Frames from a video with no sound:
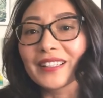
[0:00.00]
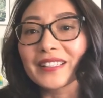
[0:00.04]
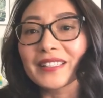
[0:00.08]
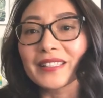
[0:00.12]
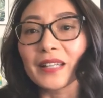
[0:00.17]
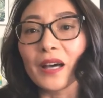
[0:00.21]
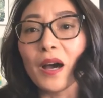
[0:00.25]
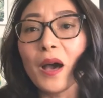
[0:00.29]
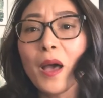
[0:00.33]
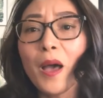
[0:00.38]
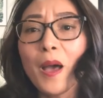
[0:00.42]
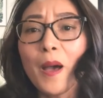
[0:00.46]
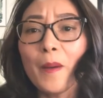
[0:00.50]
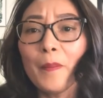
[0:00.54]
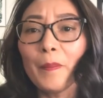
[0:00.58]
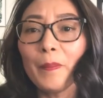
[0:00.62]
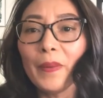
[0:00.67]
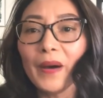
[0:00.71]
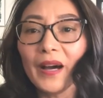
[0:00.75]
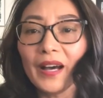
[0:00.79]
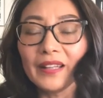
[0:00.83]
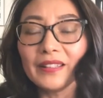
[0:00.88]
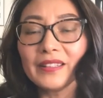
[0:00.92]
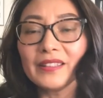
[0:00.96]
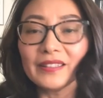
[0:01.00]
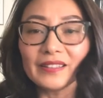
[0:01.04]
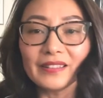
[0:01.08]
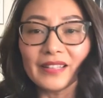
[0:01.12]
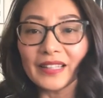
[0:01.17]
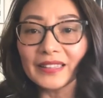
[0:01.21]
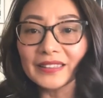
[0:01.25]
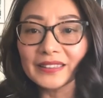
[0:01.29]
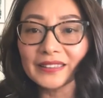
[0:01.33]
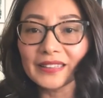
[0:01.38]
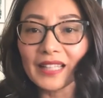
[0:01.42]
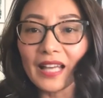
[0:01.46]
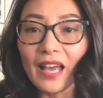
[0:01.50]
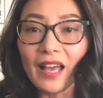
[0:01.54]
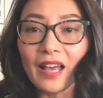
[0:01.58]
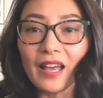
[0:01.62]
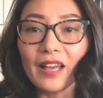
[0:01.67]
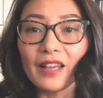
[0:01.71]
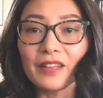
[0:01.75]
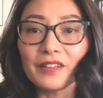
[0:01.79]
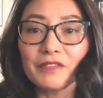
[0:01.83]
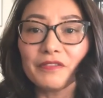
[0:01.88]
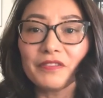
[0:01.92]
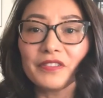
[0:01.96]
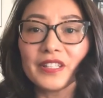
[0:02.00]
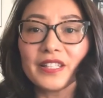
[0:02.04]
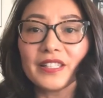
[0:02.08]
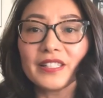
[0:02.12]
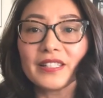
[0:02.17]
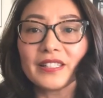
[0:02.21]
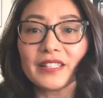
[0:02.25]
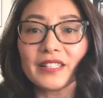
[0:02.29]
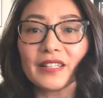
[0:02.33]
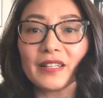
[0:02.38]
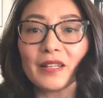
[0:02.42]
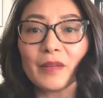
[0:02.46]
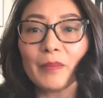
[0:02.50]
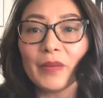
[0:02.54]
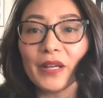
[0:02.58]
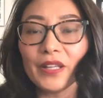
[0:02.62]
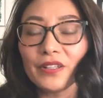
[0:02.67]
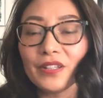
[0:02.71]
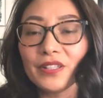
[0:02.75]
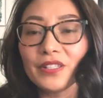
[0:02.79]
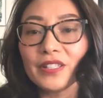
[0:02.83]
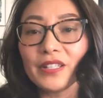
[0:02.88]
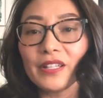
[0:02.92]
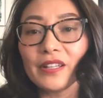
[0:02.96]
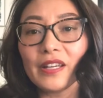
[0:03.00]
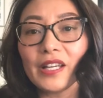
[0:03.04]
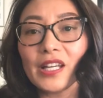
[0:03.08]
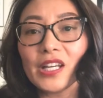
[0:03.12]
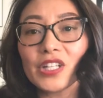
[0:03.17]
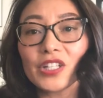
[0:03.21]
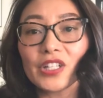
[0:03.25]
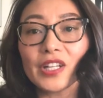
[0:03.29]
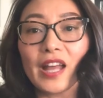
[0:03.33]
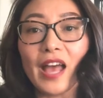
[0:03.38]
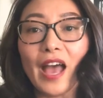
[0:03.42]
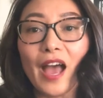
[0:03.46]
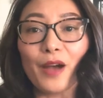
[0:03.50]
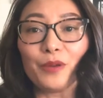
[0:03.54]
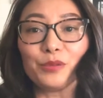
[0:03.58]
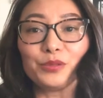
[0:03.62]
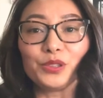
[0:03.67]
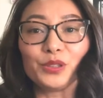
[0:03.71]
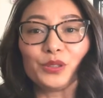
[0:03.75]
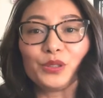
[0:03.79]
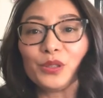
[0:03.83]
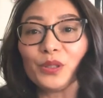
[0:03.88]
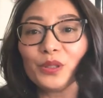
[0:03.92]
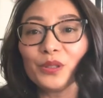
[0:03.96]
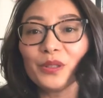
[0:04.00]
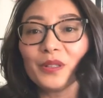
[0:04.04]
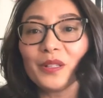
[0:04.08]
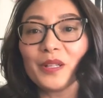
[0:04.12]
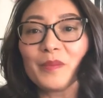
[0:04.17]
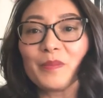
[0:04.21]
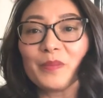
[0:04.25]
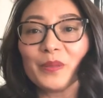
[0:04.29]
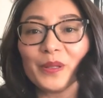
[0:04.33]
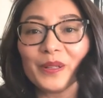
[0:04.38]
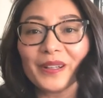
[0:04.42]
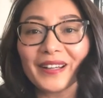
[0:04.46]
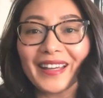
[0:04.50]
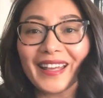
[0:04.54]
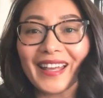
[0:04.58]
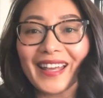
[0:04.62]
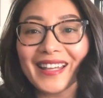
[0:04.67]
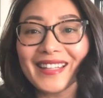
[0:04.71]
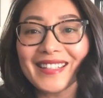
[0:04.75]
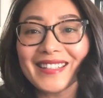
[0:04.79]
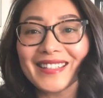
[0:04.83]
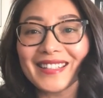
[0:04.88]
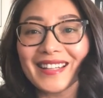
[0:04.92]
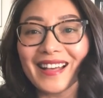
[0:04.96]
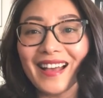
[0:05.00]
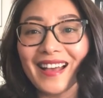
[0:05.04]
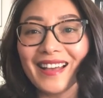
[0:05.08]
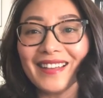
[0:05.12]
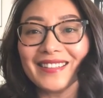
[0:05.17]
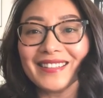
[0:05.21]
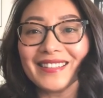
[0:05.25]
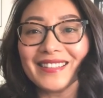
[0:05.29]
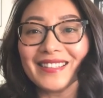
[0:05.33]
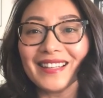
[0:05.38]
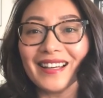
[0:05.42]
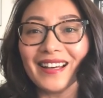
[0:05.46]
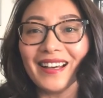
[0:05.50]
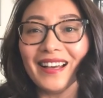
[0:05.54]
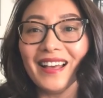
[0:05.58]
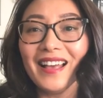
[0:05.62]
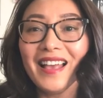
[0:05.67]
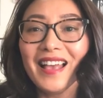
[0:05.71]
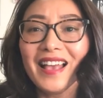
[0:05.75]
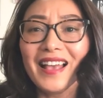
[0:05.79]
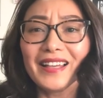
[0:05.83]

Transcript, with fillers: So but next time, if it's in a better situation, I would totally book it and uh,